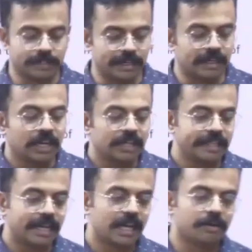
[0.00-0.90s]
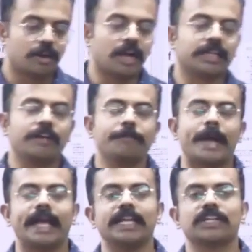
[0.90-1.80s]
See, there are a lot of
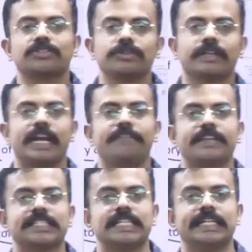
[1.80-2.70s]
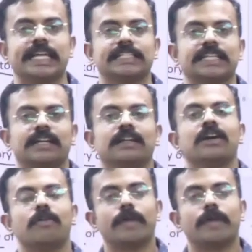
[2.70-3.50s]
barriers to trade facilitation.